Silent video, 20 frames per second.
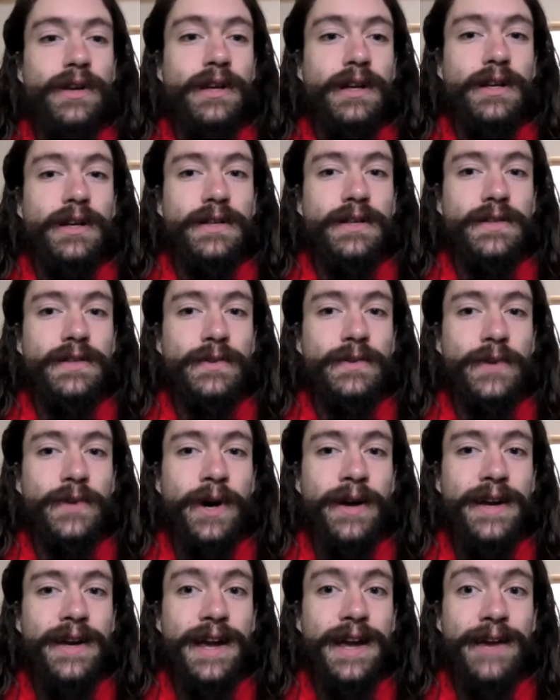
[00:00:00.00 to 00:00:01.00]
So
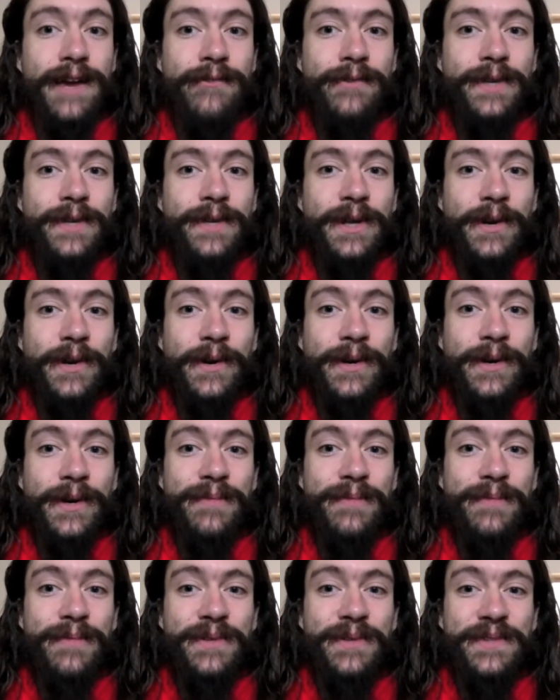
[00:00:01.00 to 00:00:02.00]
not every
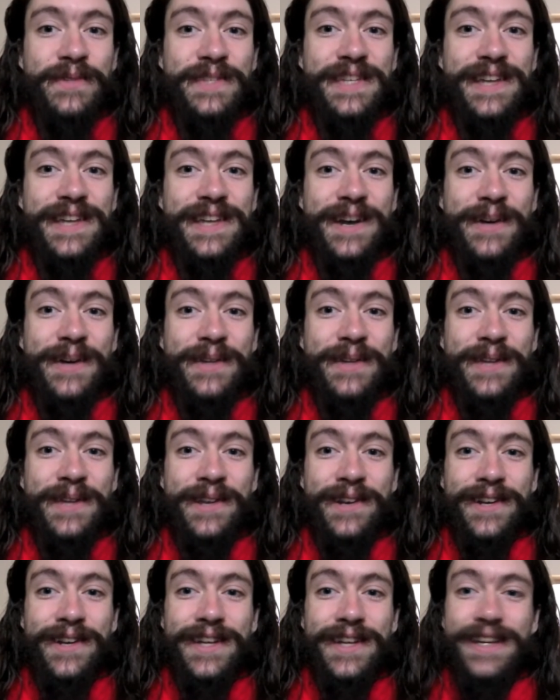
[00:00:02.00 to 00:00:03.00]
herb you see out
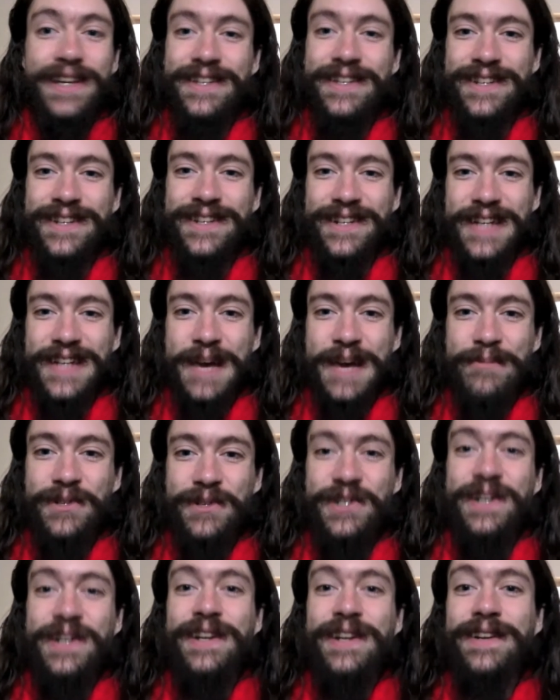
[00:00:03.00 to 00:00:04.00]
there is an
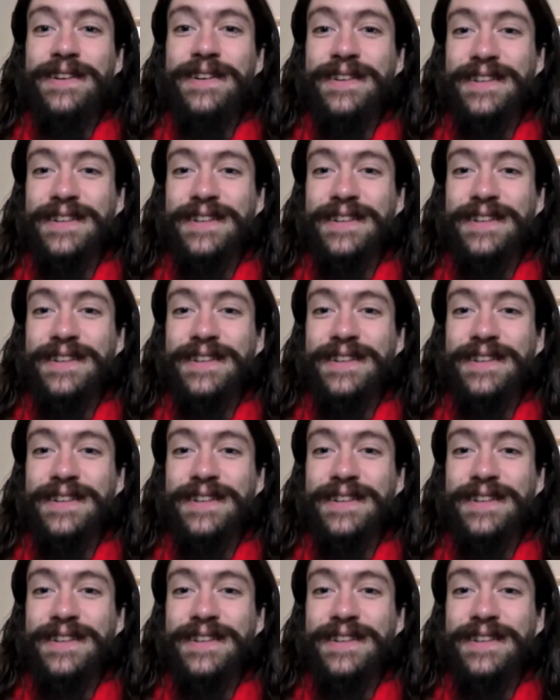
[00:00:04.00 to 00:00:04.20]
adaptogen.